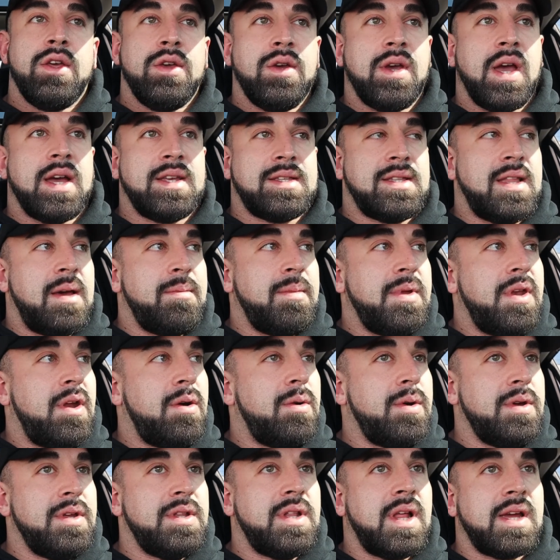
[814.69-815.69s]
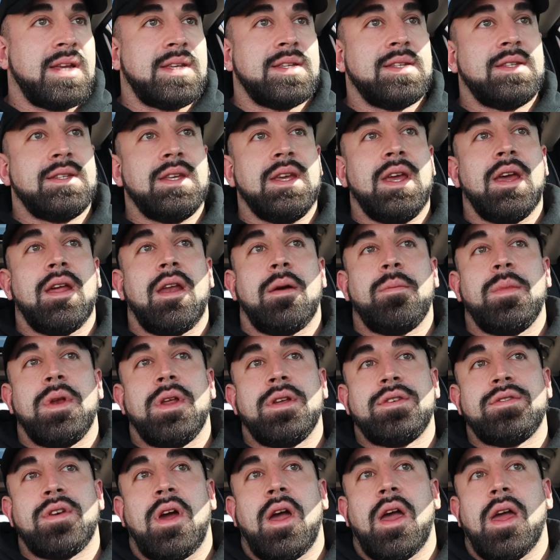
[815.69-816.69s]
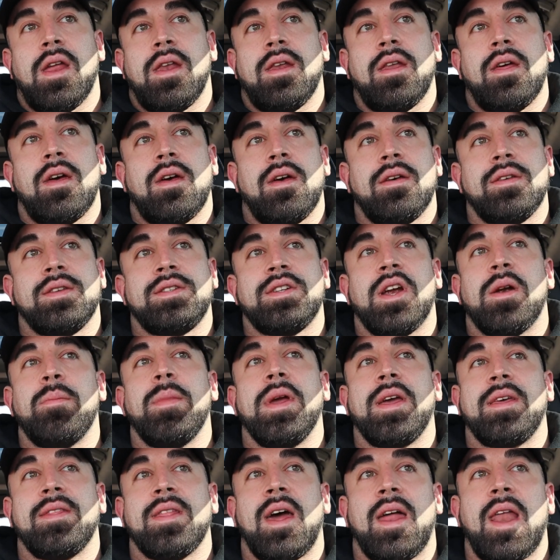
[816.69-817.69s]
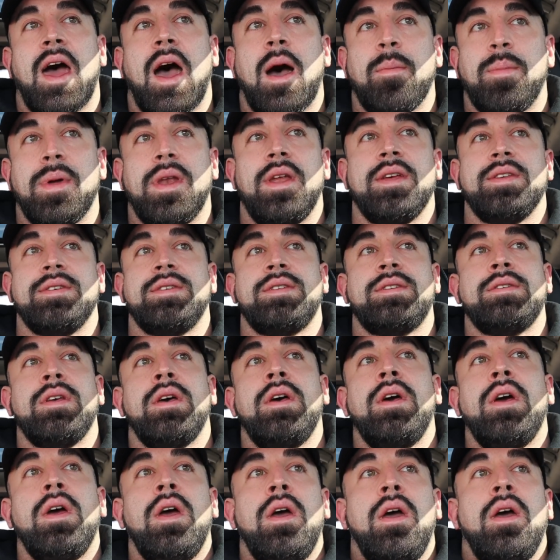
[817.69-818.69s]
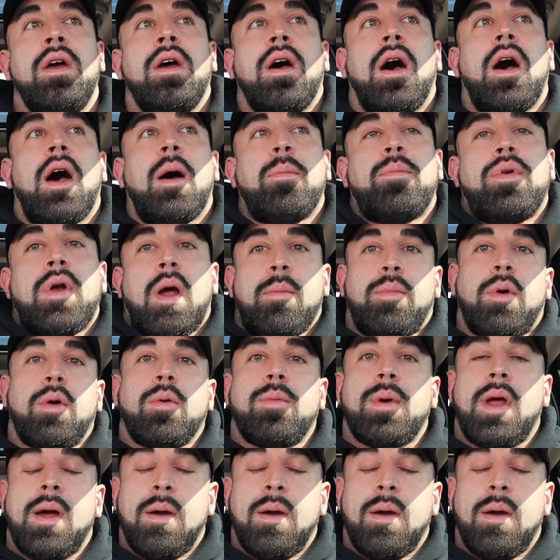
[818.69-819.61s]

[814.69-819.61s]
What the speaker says: You guys let me know what you'd like to see and I'm going to try and start making that happen as prep